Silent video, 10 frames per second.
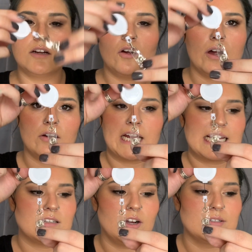god. Oh, I
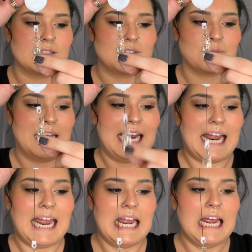guess it goes this way.
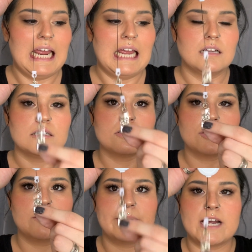So
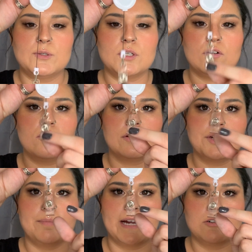your badge will go
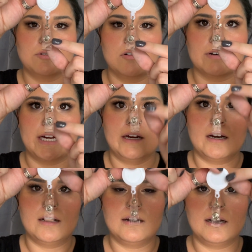right
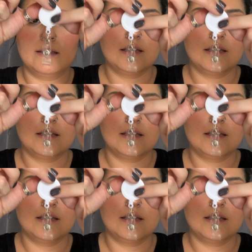here, and